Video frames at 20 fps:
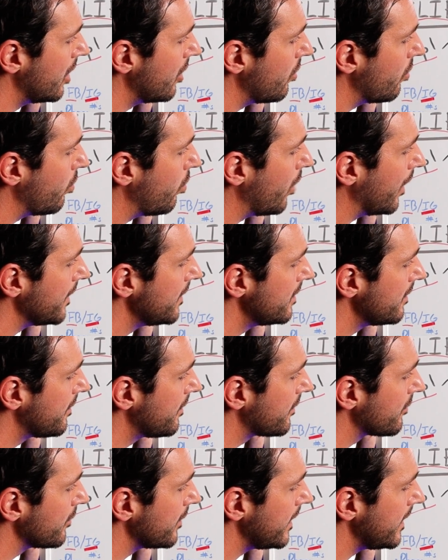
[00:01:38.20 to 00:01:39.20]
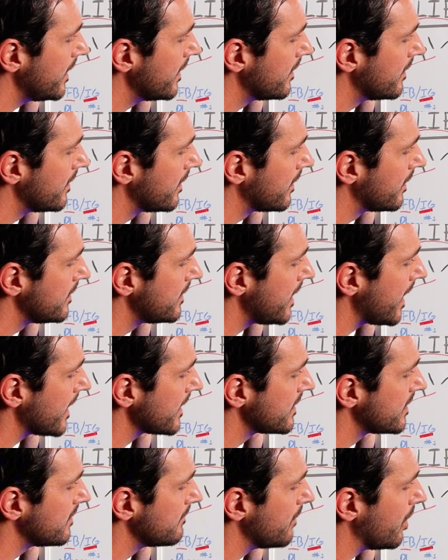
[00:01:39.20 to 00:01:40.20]
1 to 3
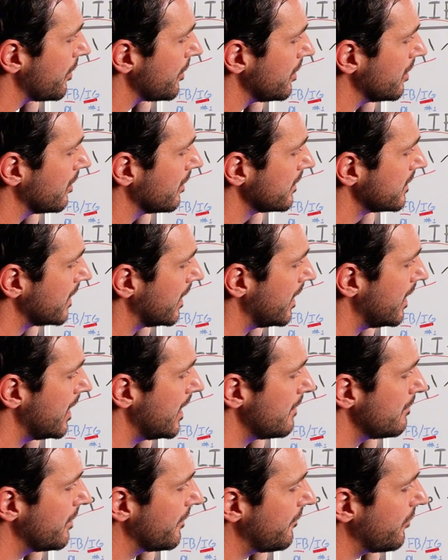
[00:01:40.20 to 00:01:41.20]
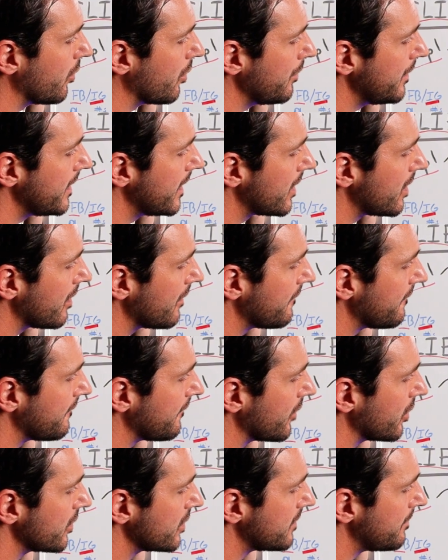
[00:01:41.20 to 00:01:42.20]
testimonials before we get our
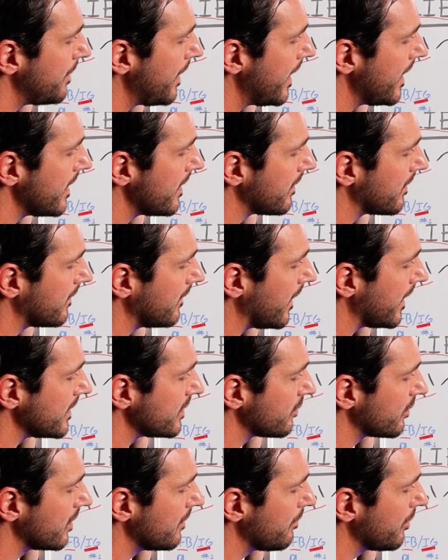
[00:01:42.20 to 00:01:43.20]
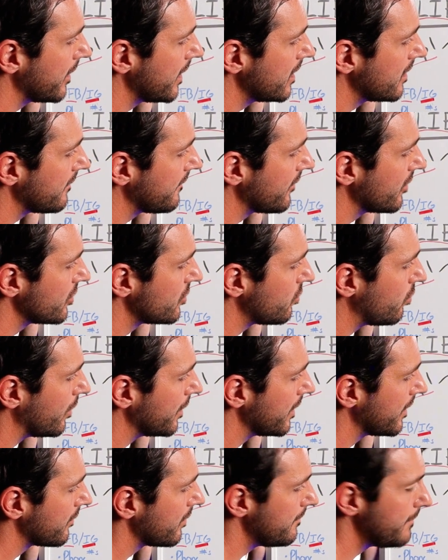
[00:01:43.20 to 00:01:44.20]
first paying clients. We're gonna bring in the first
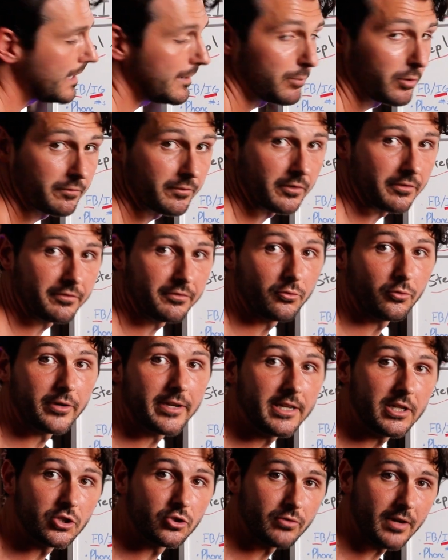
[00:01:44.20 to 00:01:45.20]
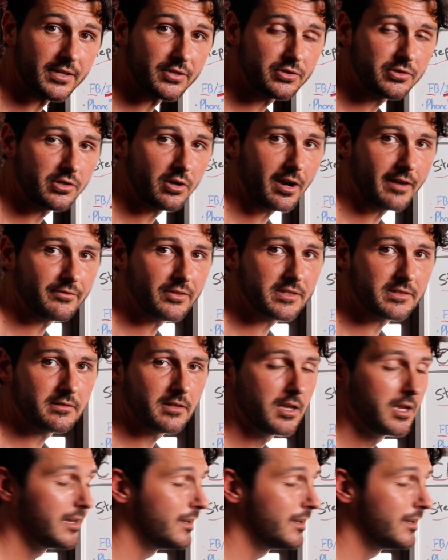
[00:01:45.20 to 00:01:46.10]
1 to 3 people for free to test drive this